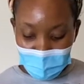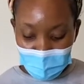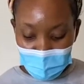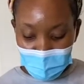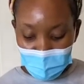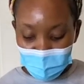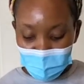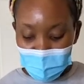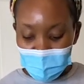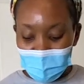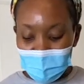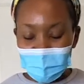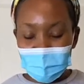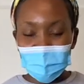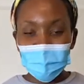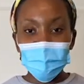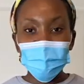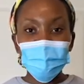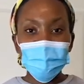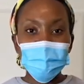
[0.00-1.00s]
If you guys are
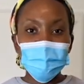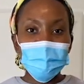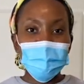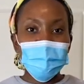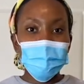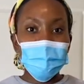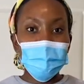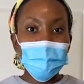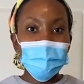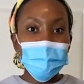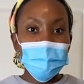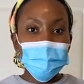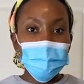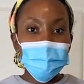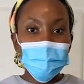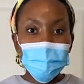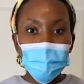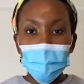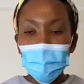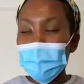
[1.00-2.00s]
interested in making
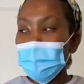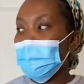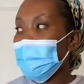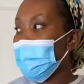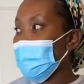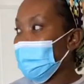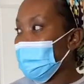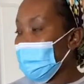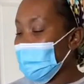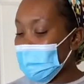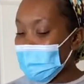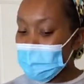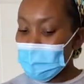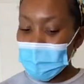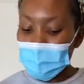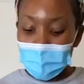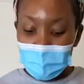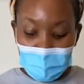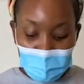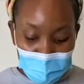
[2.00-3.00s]
soap, please
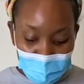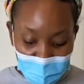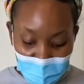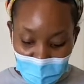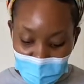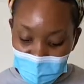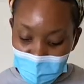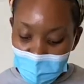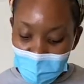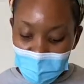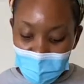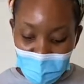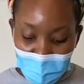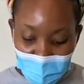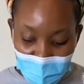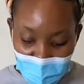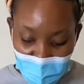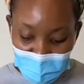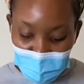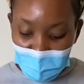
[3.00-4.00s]
never
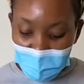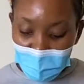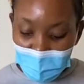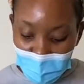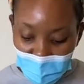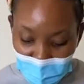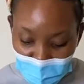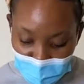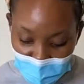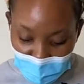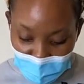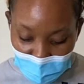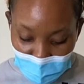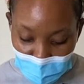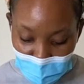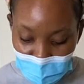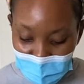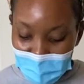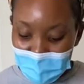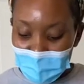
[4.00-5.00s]
ever ever
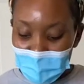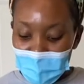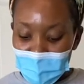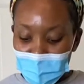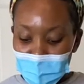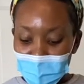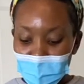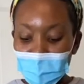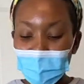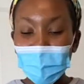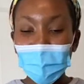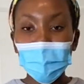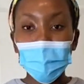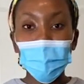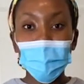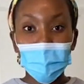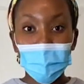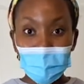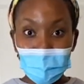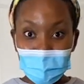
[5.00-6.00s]
pour
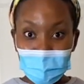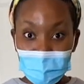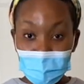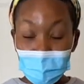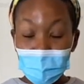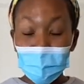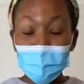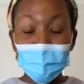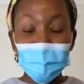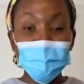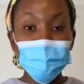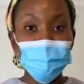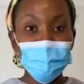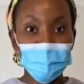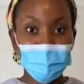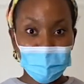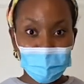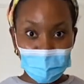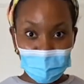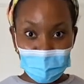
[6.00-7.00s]
water into
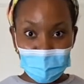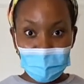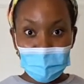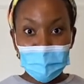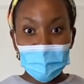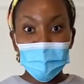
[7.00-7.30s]
lime.